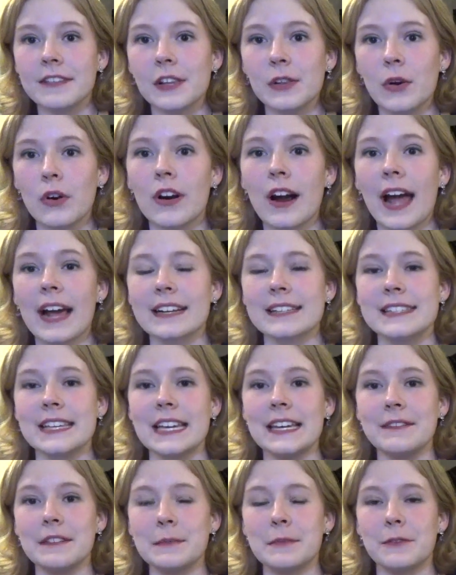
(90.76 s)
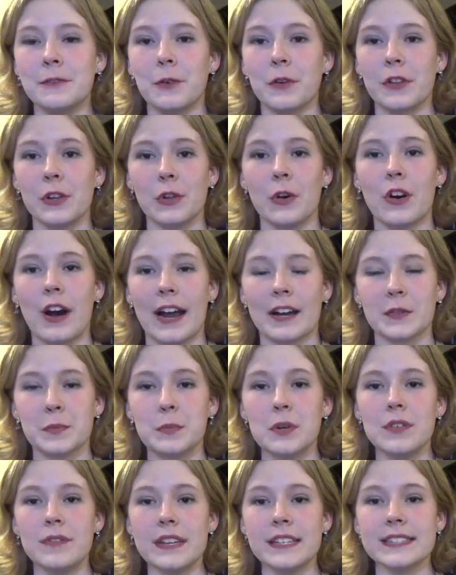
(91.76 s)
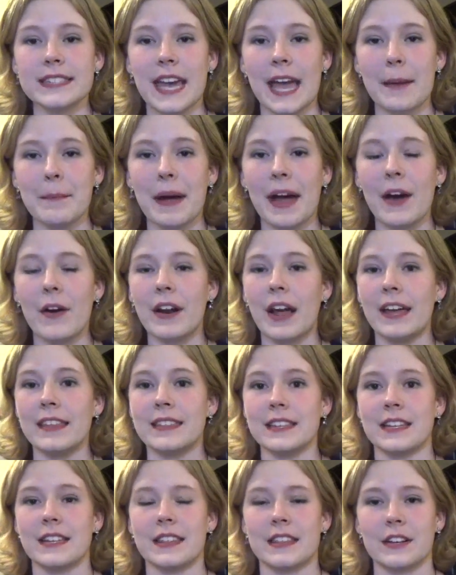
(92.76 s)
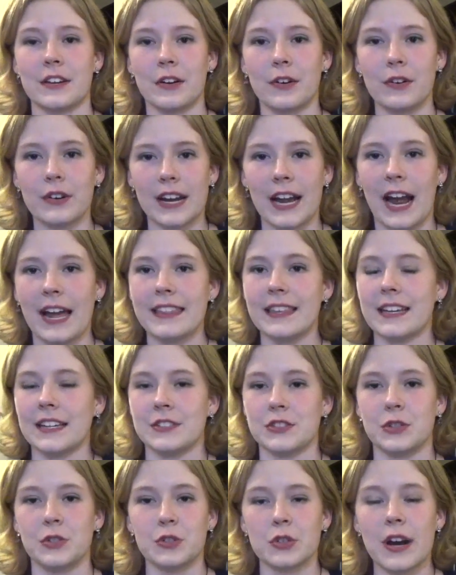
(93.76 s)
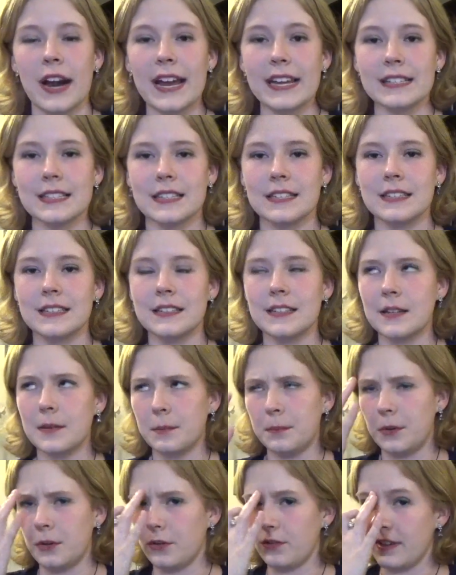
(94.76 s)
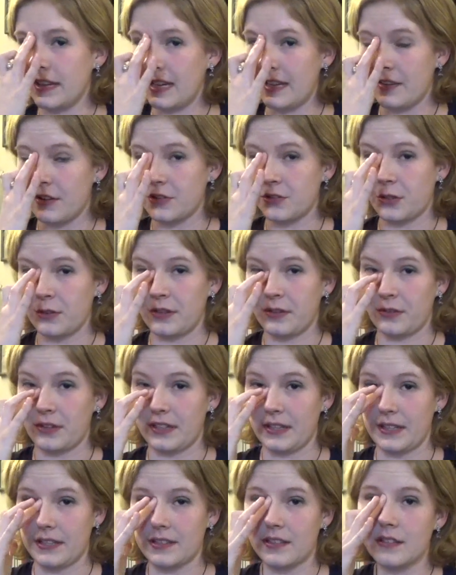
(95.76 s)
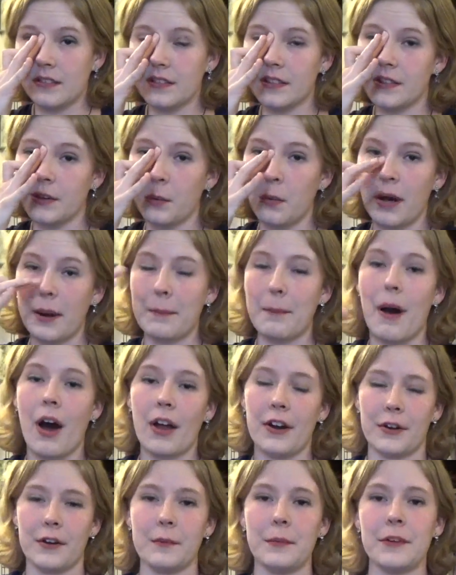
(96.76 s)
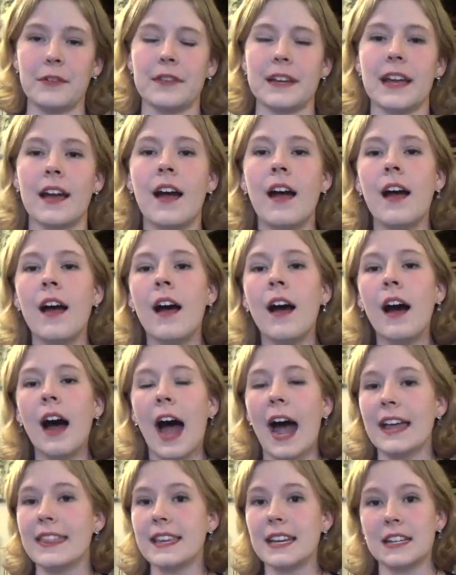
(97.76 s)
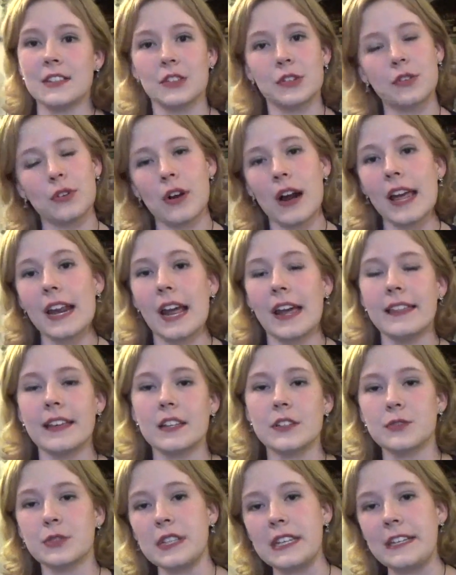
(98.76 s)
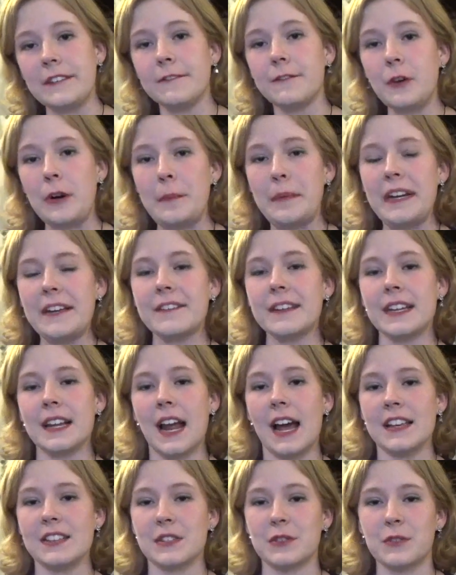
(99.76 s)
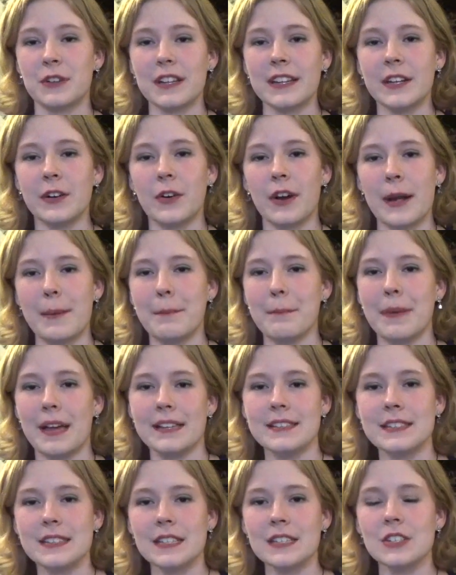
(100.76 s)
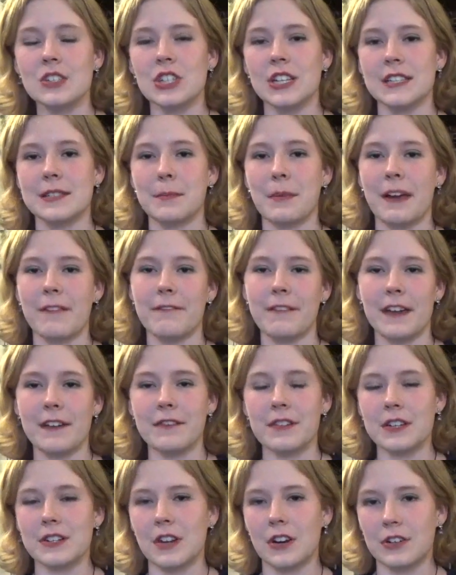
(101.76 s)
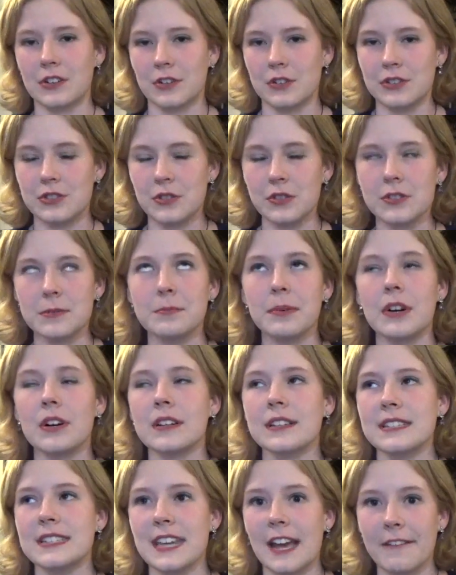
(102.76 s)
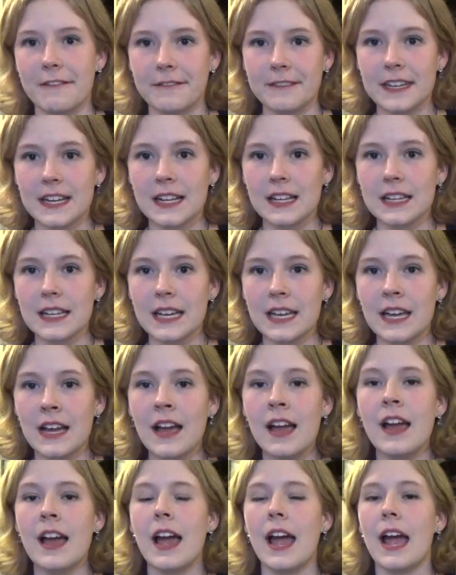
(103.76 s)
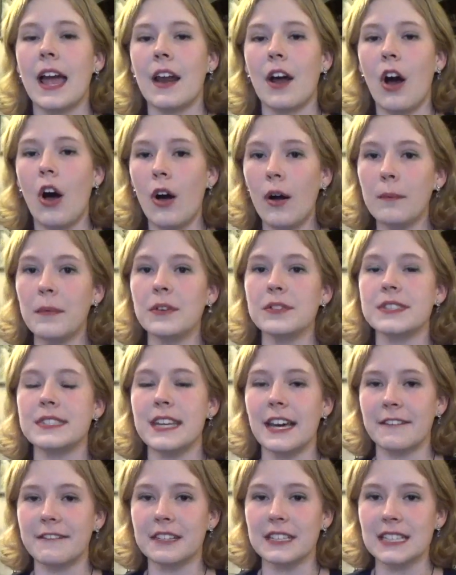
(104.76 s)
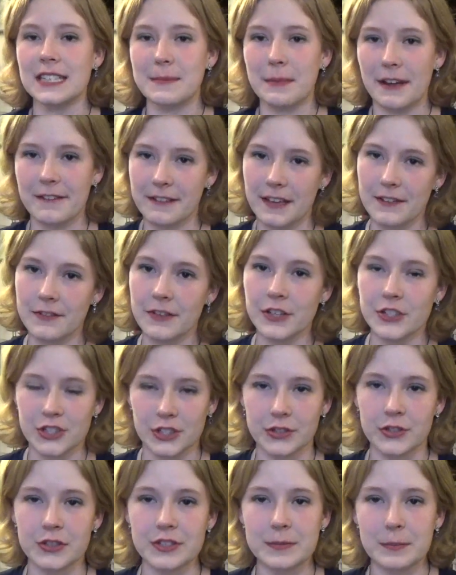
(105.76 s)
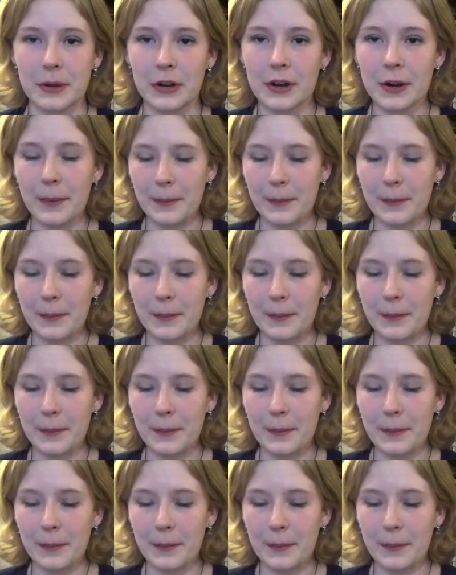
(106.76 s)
The Lorax, even before the Lorax movies came out. I think it's great. Movie, there's only really the one modern movie. I think it's great, I think it's really informative, and it has a really great message. It's my favorite Dr. Seuss book, definitely, and almost definitely my favorite children's book.